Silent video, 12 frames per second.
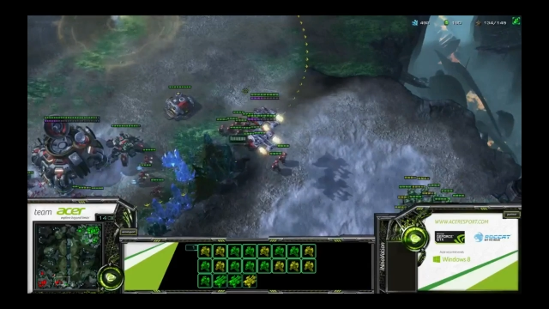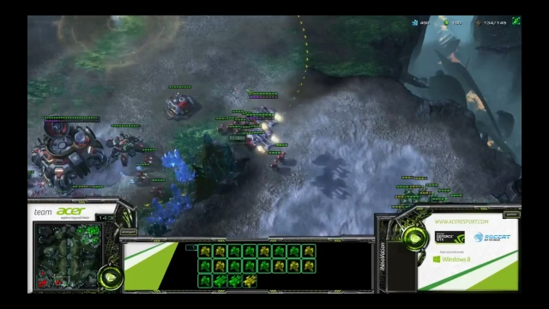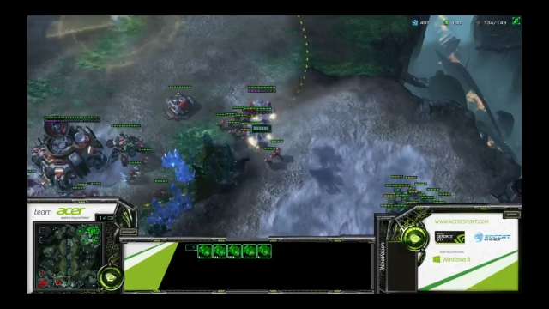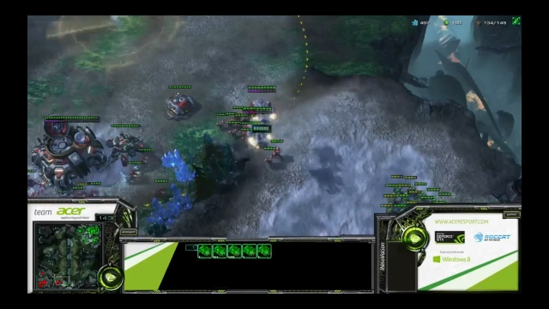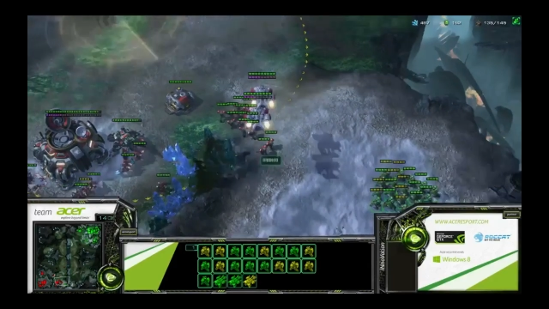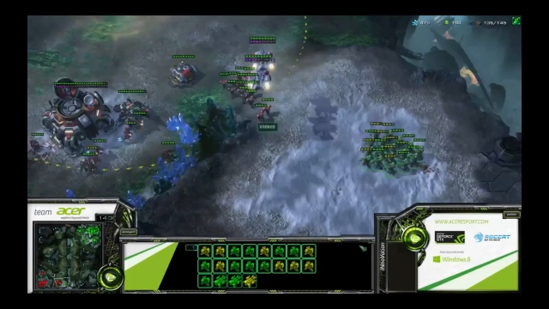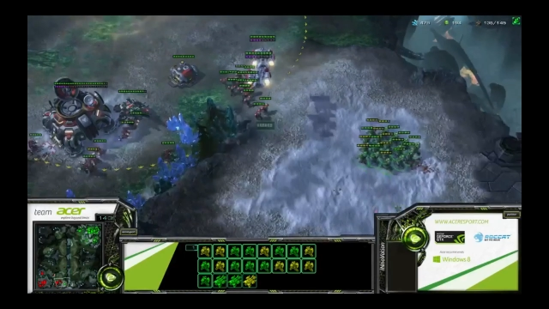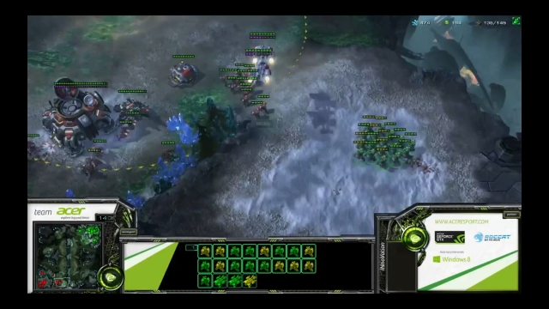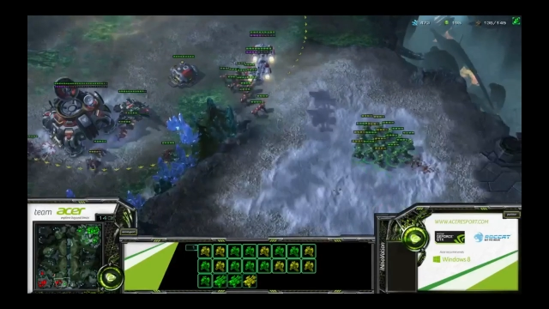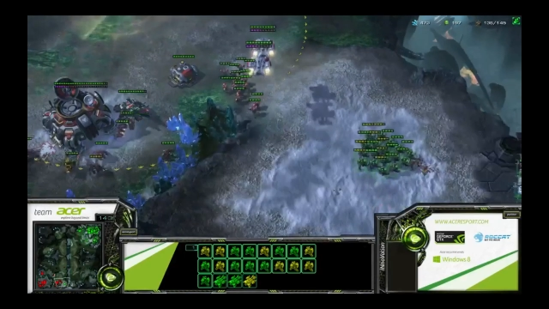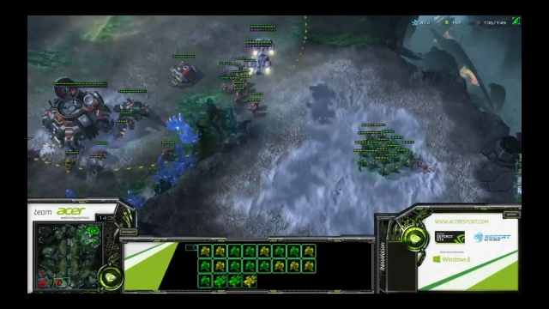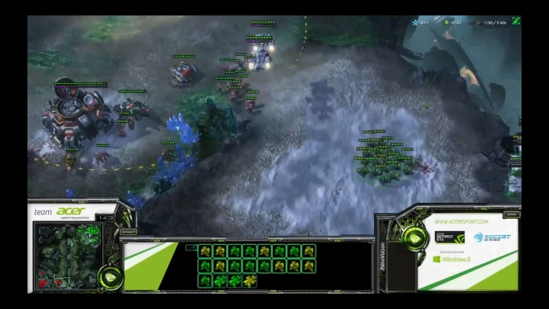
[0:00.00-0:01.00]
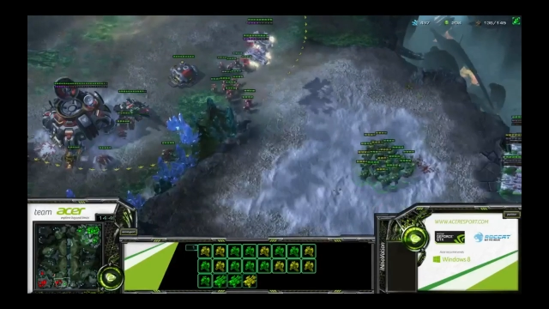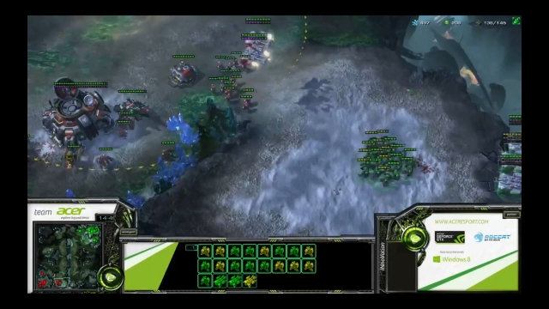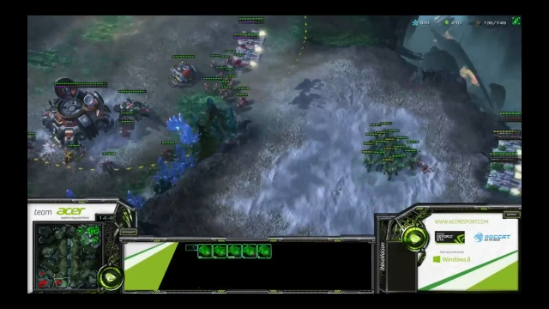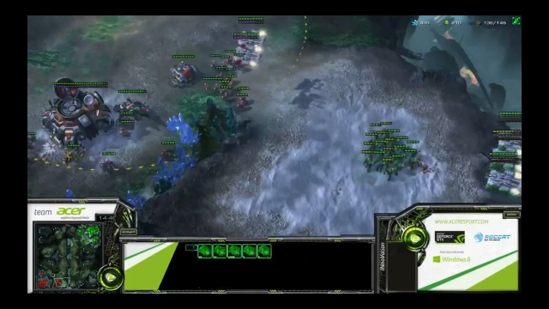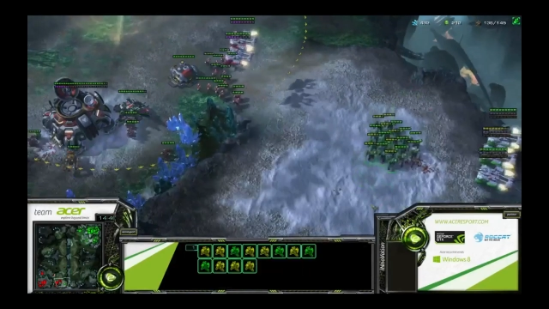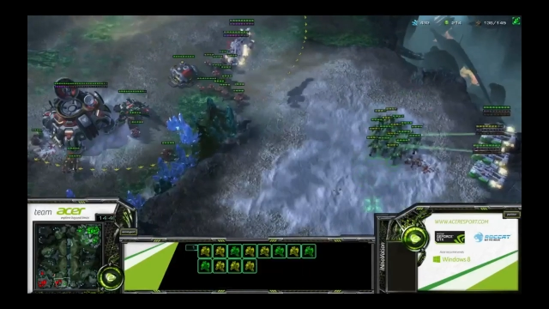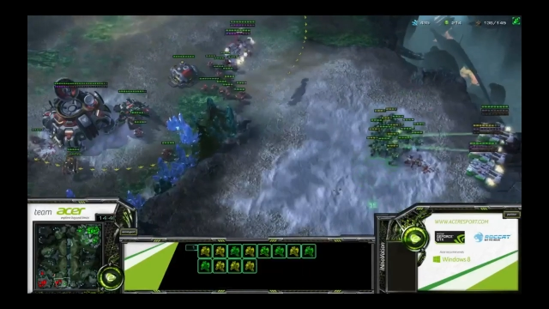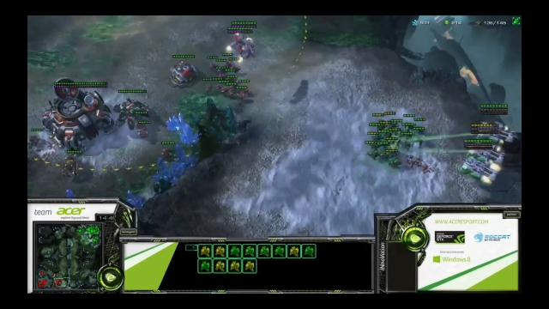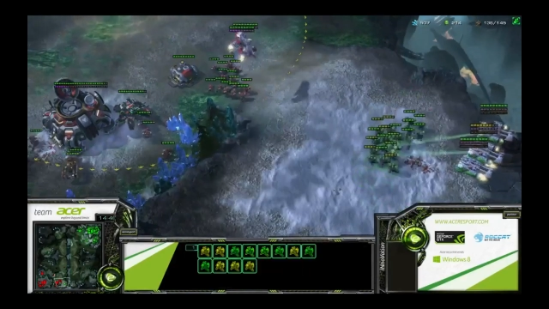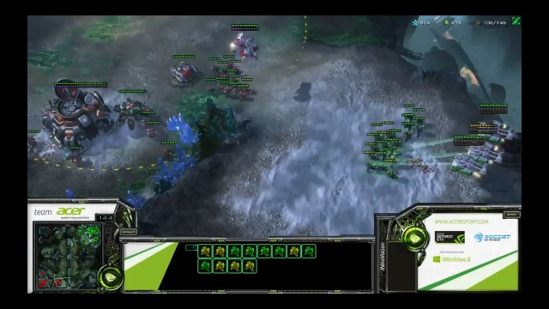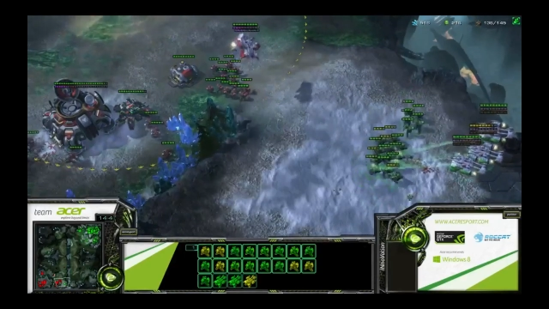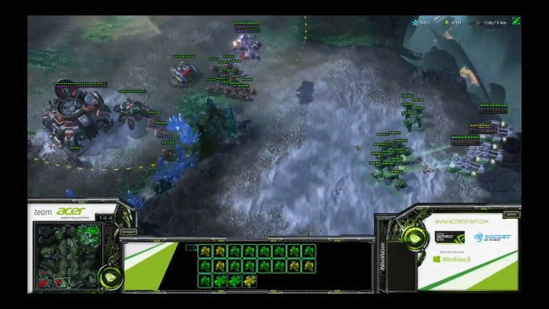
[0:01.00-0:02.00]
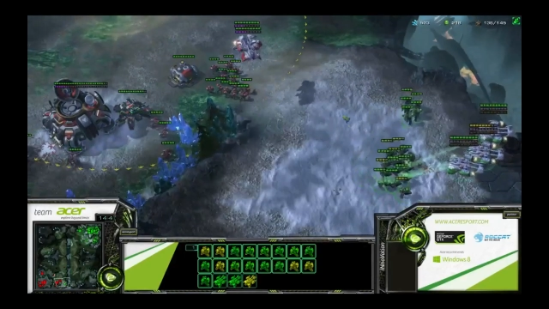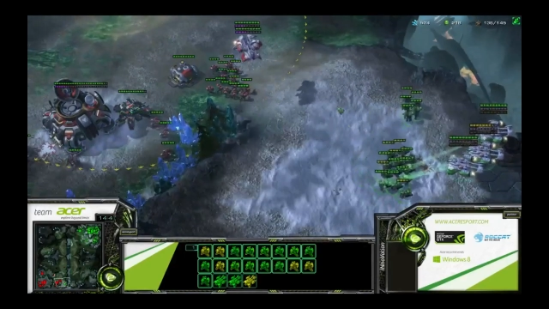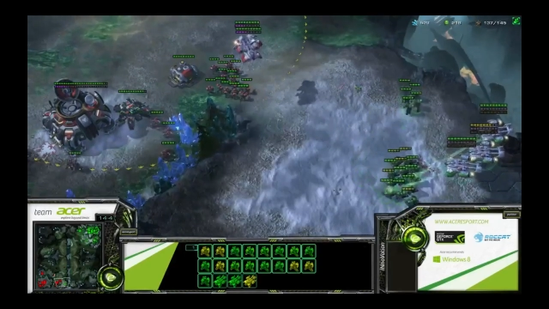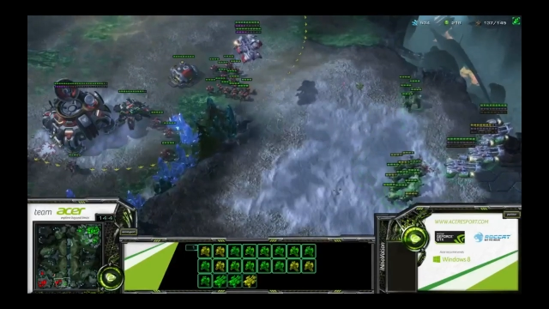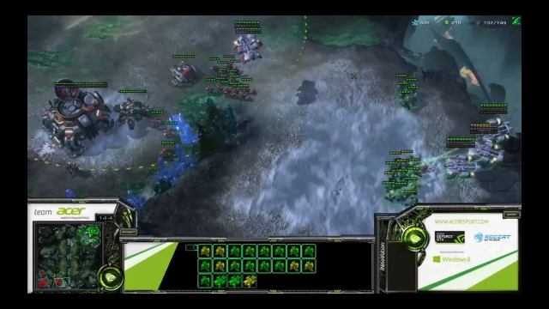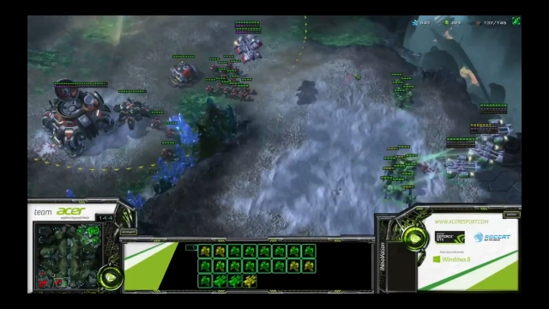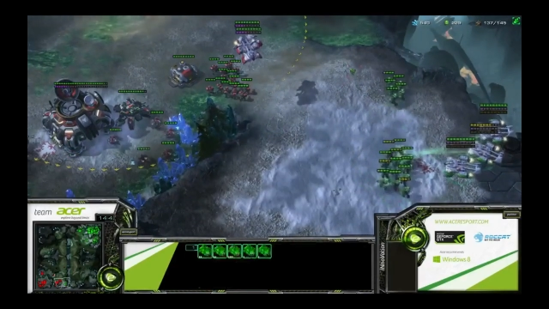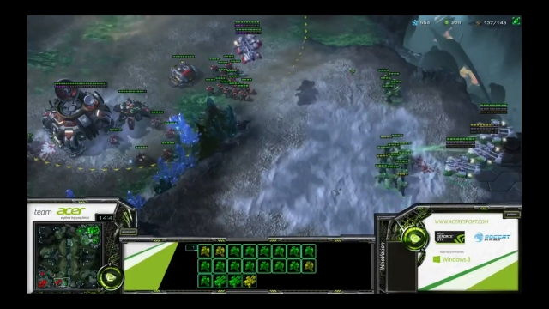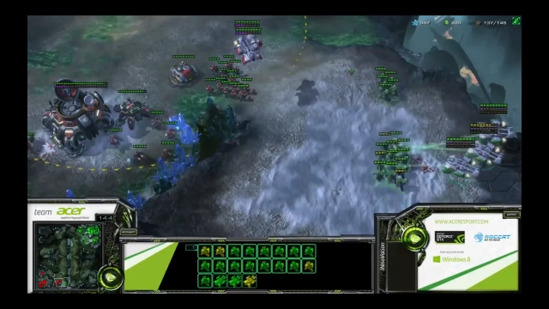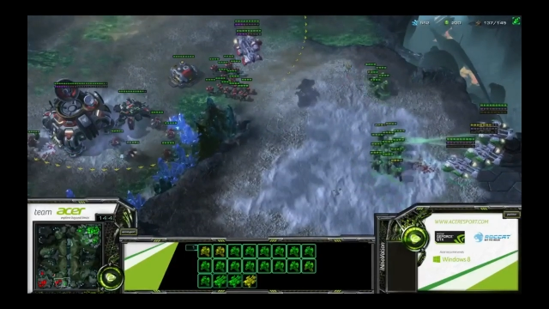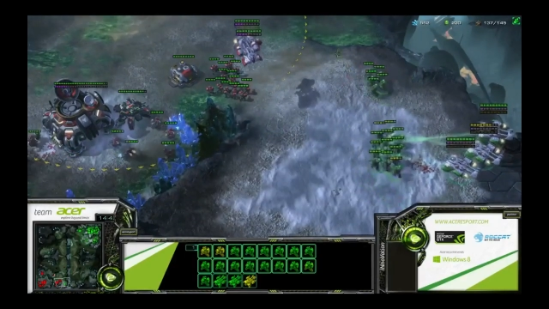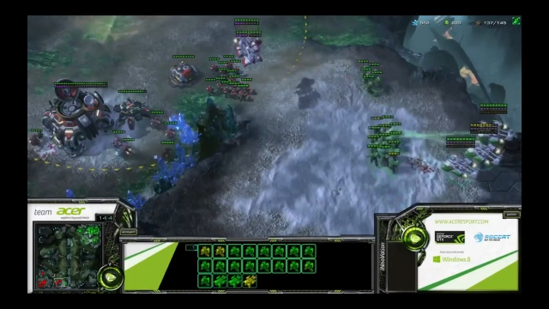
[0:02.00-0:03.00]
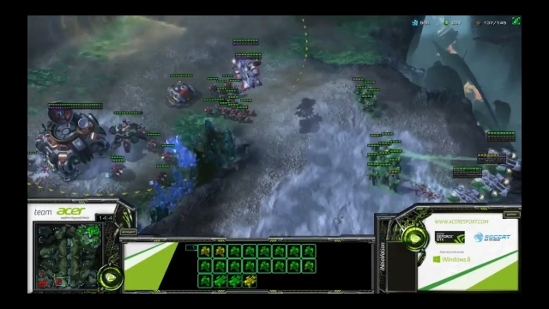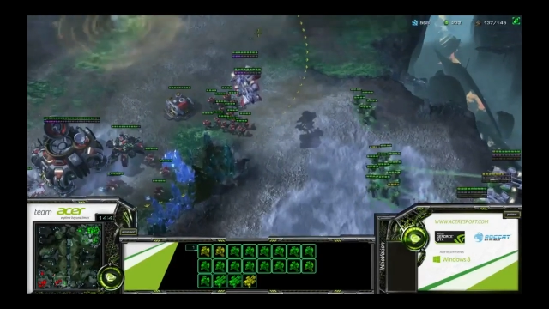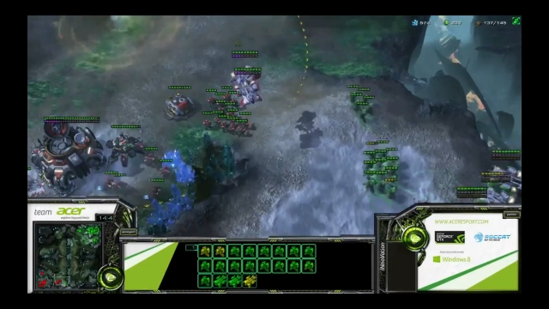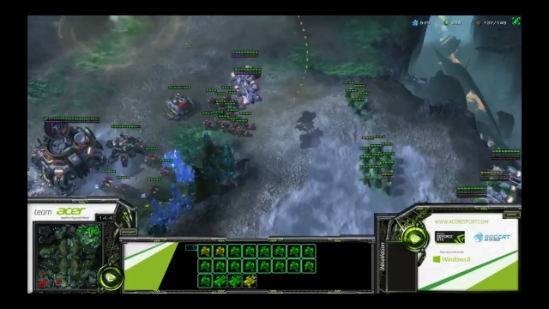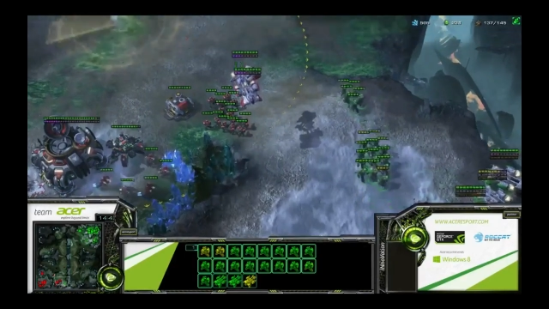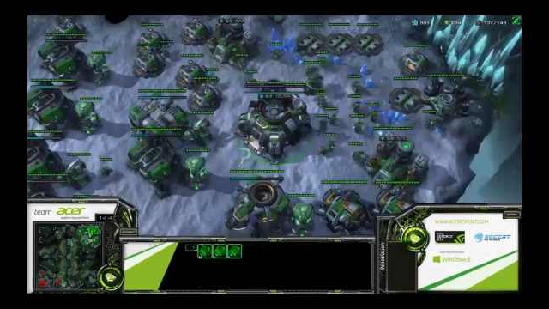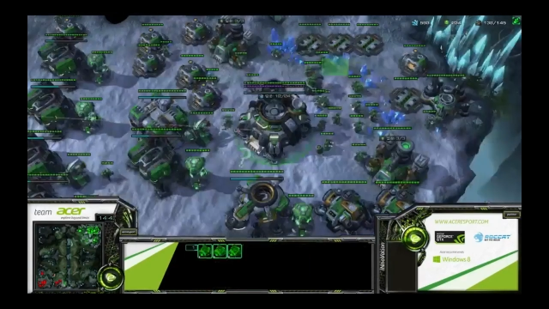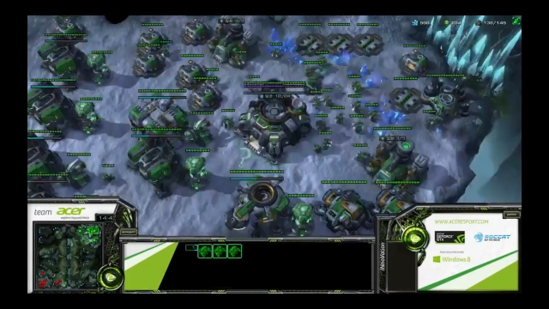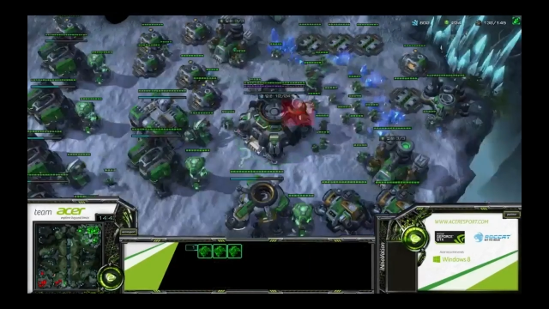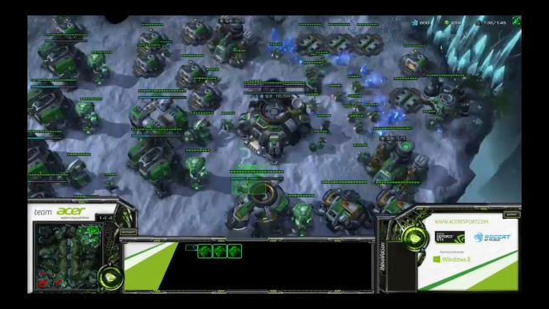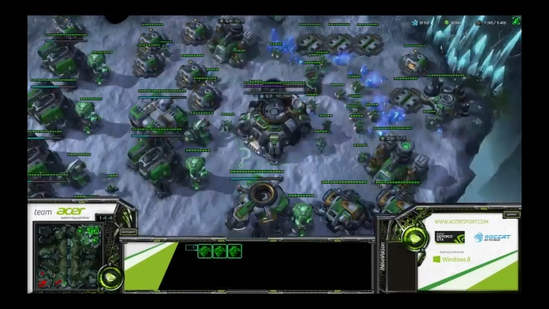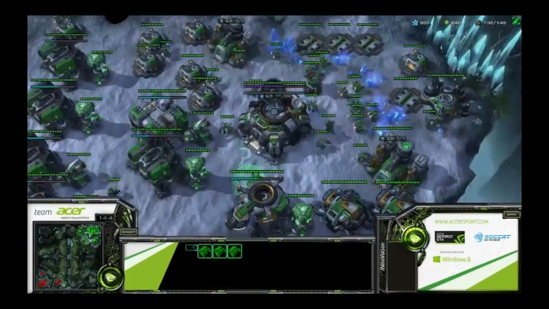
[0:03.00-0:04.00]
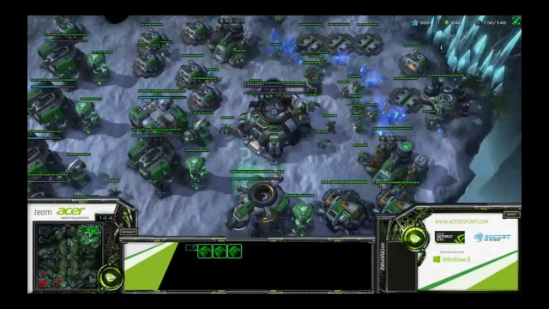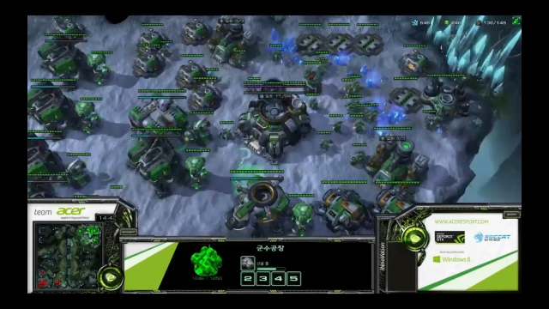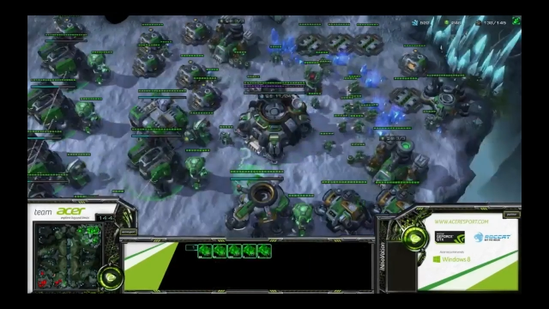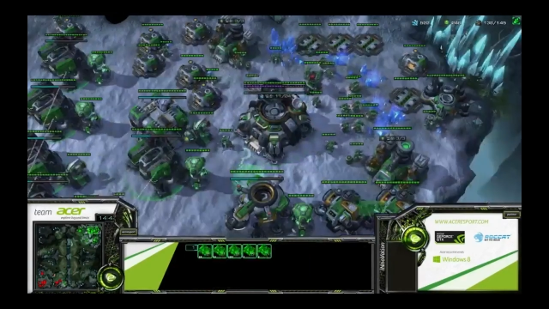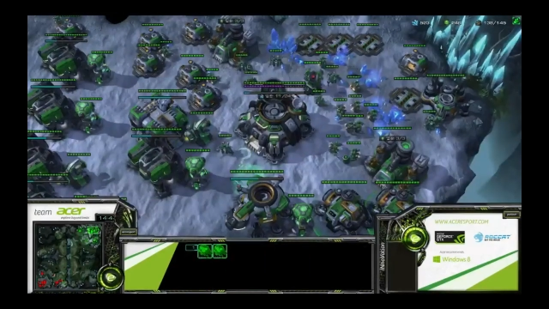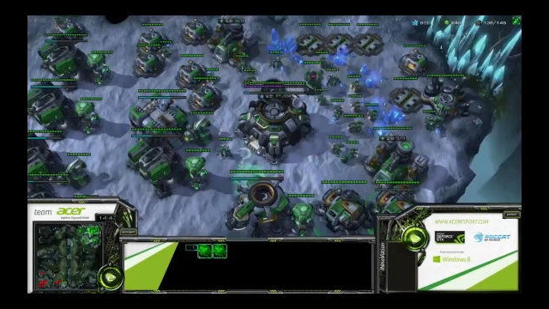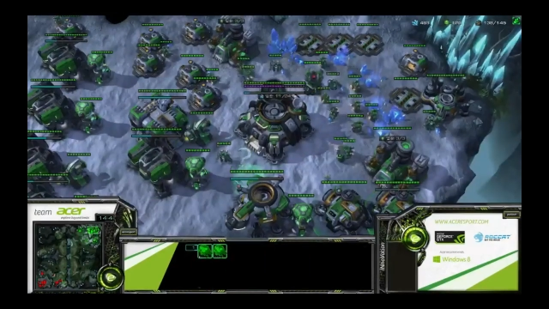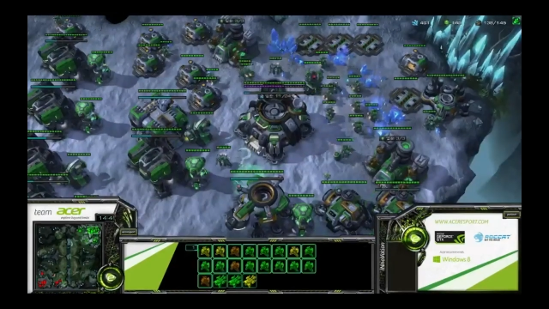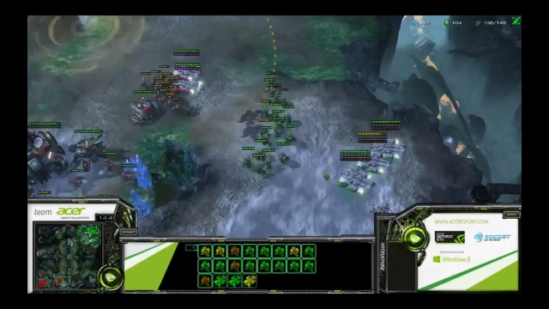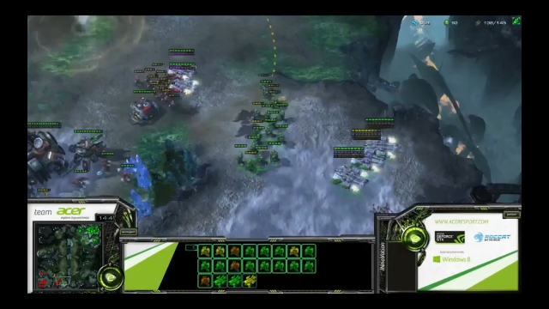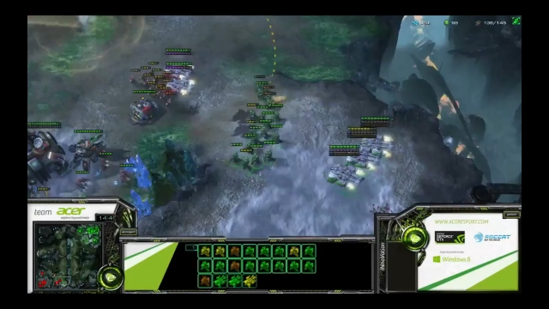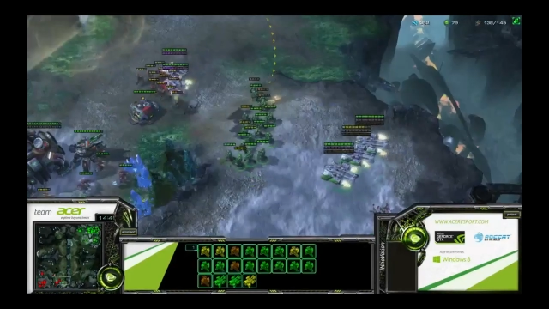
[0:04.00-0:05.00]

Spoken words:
[unreadable: no face in view]